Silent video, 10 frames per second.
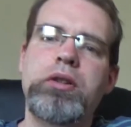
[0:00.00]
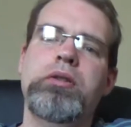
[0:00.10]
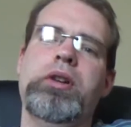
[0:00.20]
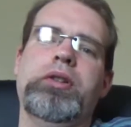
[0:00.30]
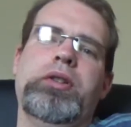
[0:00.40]

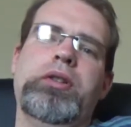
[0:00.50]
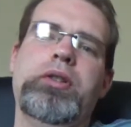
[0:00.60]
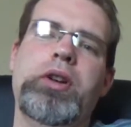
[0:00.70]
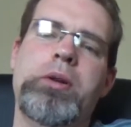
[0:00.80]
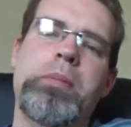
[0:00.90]

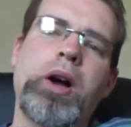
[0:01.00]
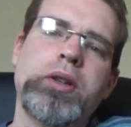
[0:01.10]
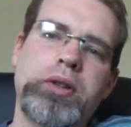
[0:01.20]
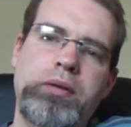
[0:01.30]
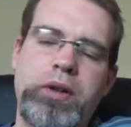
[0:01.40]
there's an
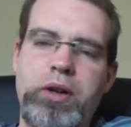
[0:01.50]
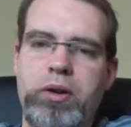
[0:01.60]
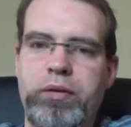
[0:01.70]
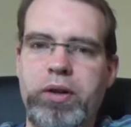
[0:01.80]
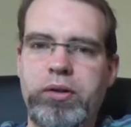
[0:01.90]
unboxing
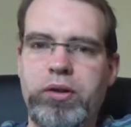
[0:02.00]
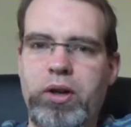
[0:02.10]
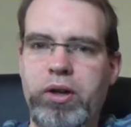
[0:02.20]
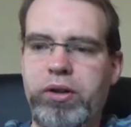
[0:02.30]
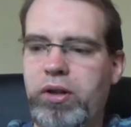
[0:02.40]
video of this
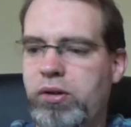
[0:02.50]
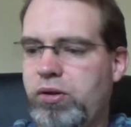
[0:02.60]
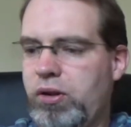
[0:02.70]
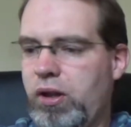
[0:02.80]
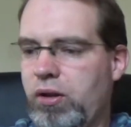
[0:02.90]
on this
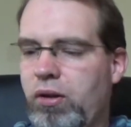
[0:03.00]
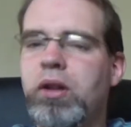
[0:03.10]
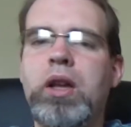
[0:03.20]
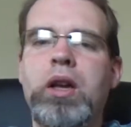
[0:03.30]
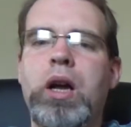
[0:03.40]

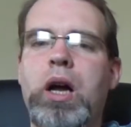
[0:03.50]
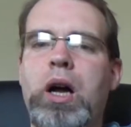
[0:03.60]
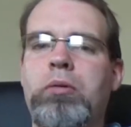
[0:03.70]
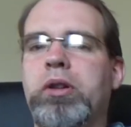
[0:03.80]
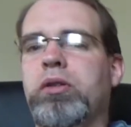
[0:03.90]
channel,
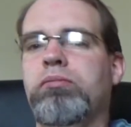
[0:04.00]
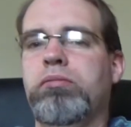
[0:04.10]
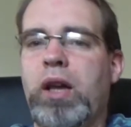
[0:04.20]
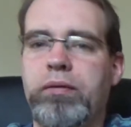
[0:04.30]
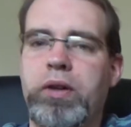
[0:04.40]
which
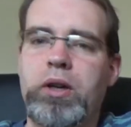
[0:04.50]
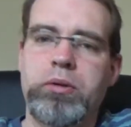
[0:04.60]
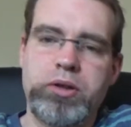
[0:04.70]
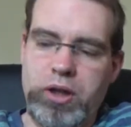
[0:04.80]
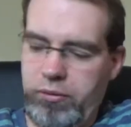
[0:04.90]
that video
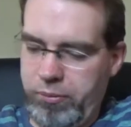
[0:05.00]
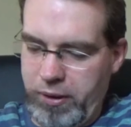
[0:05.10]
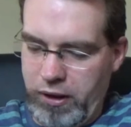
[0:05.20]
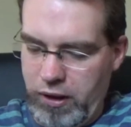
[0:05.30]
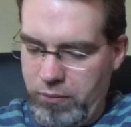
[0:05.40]
was shot with
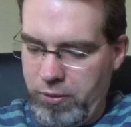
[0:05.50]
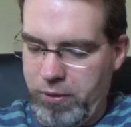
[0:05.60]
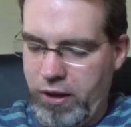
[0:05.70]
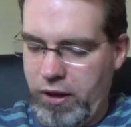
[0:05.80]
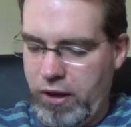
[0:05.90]
my camera,
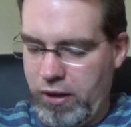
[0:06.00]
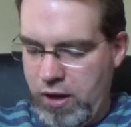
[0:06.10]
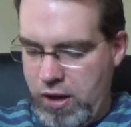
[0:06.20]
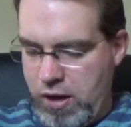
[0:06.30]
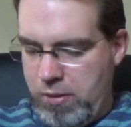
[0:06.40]
but I
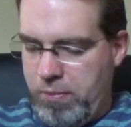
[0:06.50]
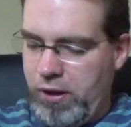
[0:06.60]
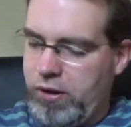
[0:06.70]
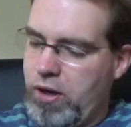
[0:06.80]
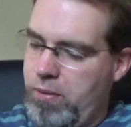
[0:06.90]

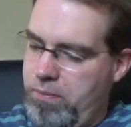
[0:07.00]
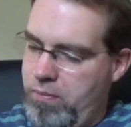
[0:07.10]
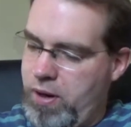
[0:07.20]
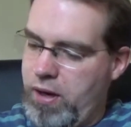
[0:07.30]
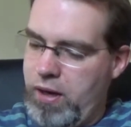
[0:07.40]
picked up
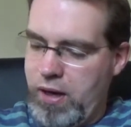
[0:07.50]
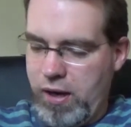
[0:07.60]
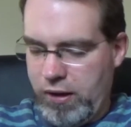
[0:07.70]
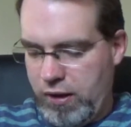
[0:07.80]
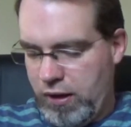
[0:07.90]

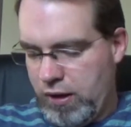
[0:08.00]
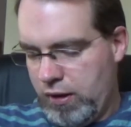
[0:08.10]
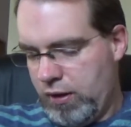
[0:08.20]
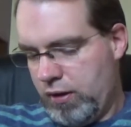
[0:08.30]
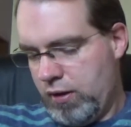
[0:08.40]
my
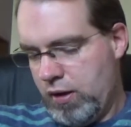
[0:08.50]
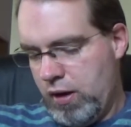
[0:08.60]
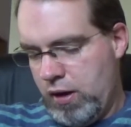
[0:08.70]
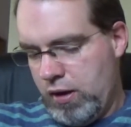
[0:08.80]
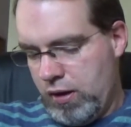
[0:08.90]
Canon.
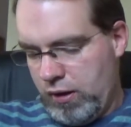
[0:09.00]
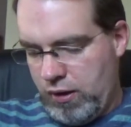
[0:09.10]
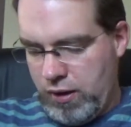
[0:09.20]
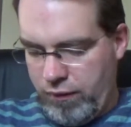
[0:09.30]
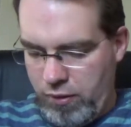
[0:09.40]
And I
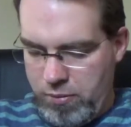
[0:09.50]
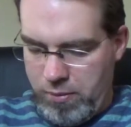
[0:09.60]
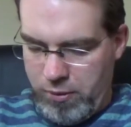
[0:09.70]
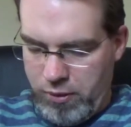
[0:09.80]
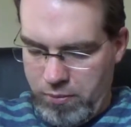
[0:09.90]
could never
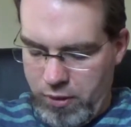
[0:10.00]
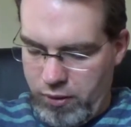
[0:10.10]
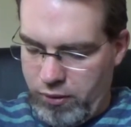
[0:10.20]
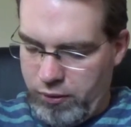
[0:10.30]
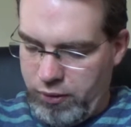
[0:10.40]
remember the
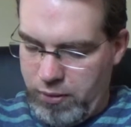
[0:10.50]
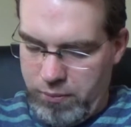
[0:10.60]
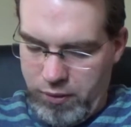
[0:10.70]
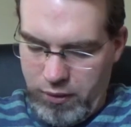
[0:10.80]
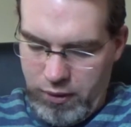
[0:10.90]
model
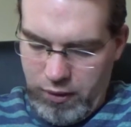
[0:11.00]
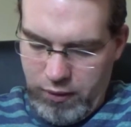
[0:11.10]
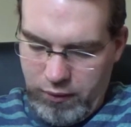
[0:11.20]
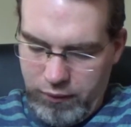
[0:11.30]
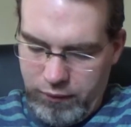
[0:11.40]
number
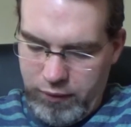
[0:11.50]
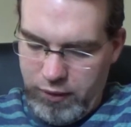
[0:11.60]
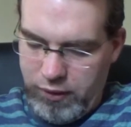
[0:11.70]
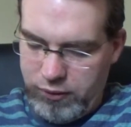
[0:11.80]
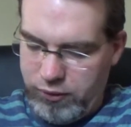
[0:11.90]
of
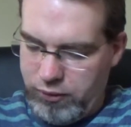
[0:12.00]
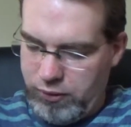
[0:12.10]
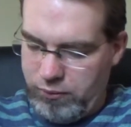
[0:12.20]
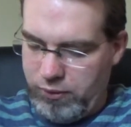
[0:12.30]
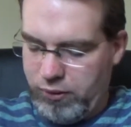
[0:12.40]
this.
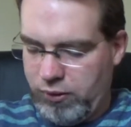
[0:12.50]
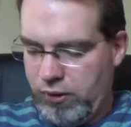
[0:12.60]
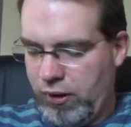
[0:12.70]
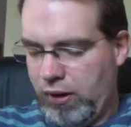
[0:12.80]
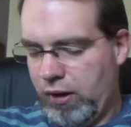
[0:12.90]
It was
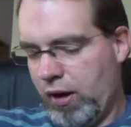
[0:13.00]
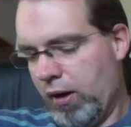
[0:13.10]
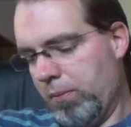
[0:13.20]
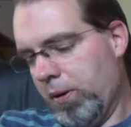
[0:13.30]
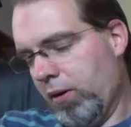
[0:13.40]
the
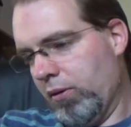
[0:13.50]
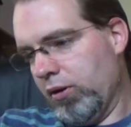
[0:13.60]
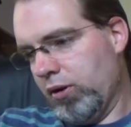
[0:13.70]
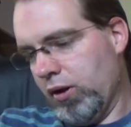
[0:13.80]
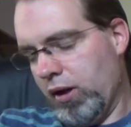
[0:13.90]

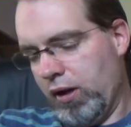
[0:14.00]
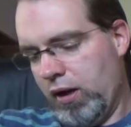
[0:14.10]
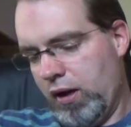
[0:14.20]
PowerShot